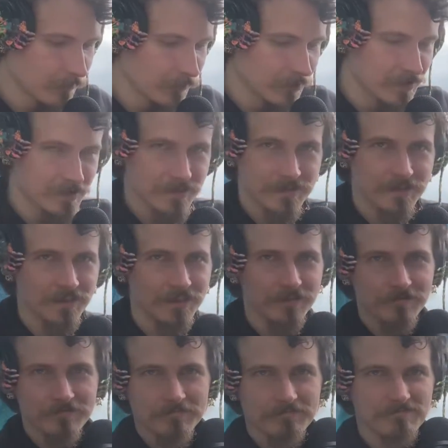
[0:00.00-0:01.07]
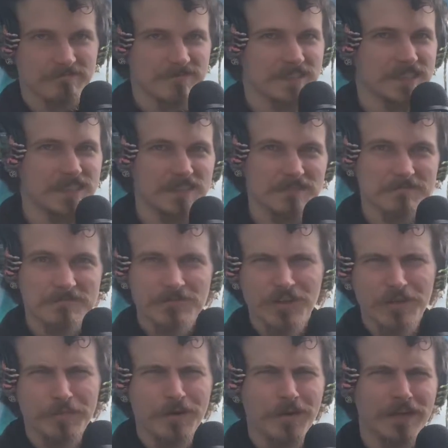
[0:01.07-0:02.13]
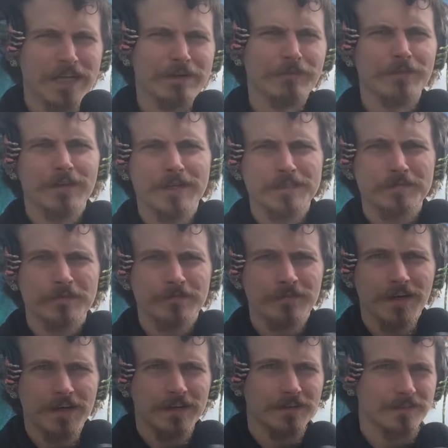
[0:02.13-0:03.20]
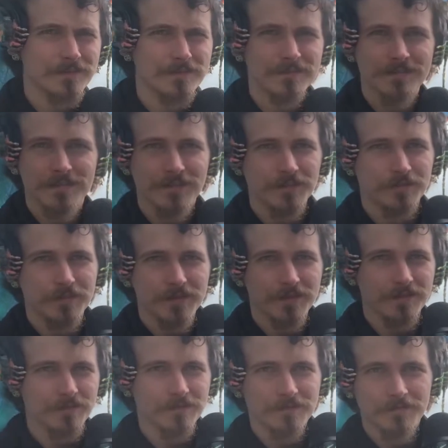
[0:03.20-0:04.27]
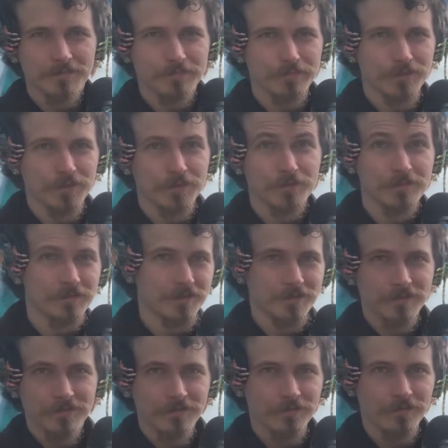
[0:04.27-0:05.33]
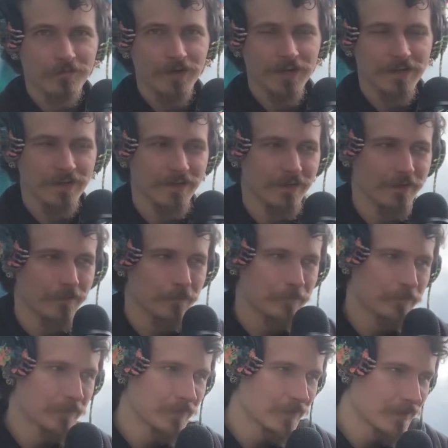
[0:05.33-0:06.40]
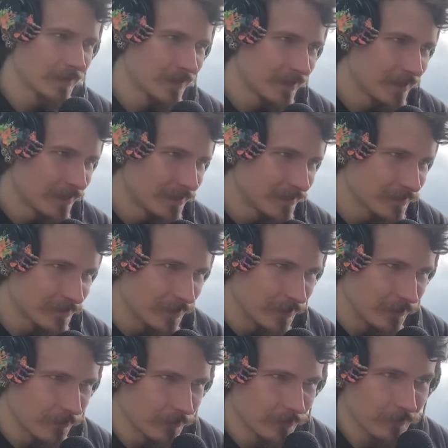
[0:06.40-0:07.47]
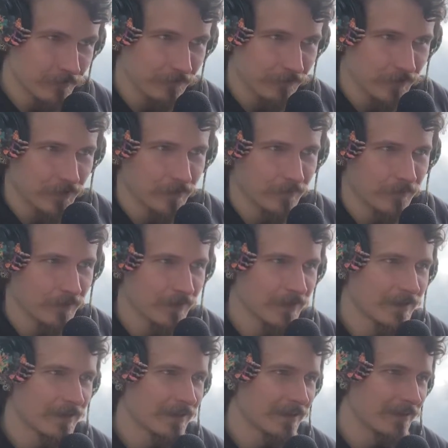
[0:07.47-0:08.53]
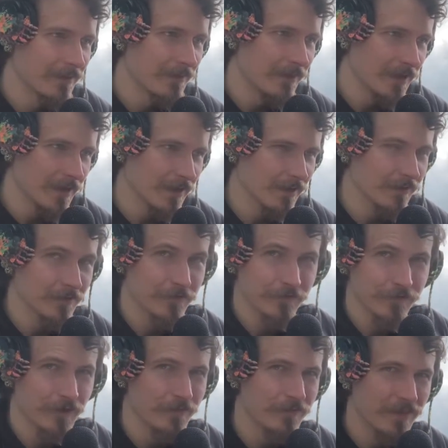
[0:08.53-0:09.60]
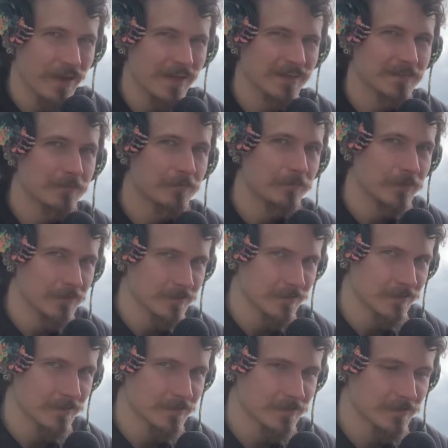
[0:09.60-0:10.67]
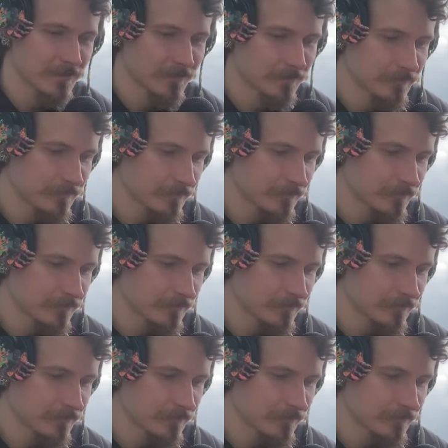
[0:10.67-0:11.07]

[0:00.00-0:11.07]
Once, you know, the trademark and everything has been filed, it'll be, boom, ready to go. So from there, from that business,